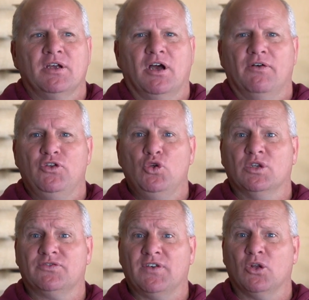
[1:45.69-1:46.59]
of you
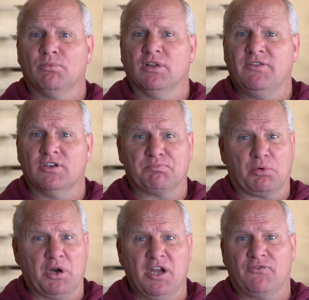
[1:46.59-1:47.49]
as fellow believers
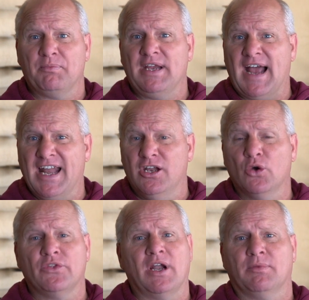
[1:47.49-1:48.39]
praying for me, I
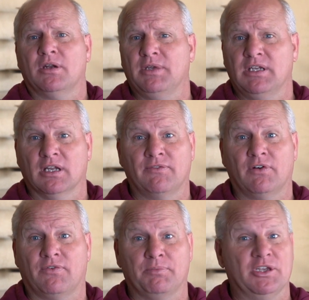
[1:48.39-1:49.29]
know that I'm going to be
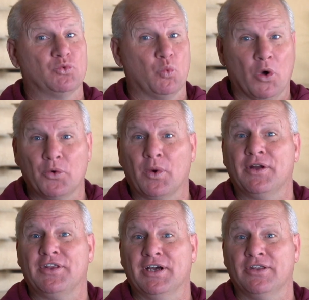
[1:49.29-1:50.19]
delivered from this one way or
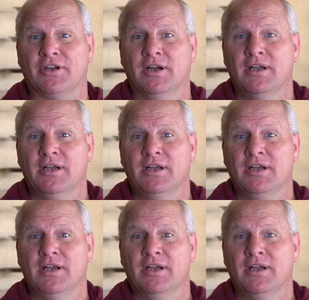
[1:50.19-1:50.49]
the other.